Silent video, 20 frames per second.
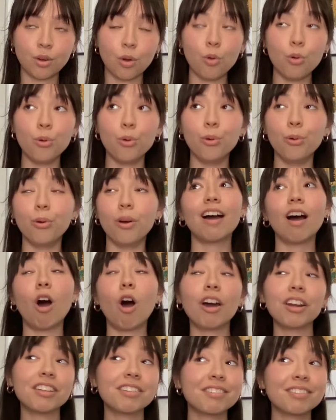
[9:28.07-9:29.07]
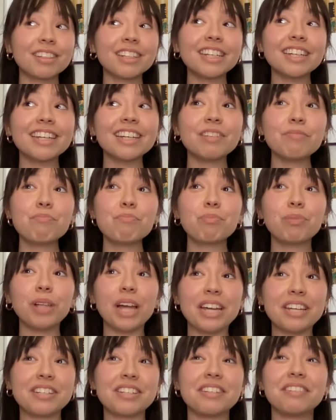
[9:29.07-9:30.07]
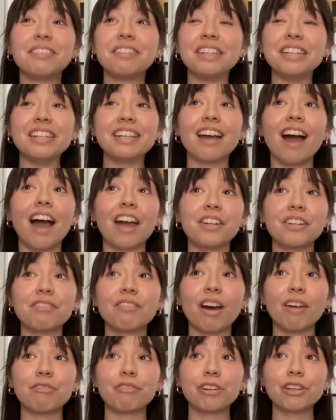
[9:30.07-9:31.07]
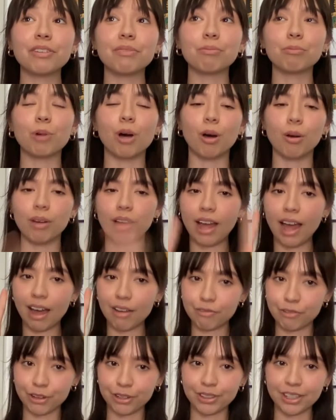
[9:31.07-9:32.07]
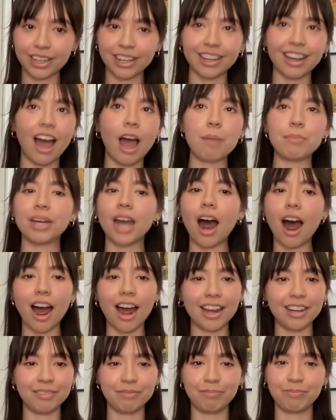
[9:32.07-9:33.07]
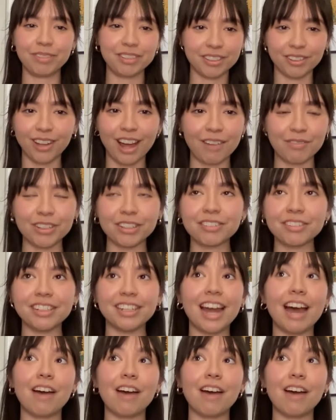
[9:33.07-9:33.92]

Ooh, honestly, like, to see kind of everything. I mean, I still haven't seen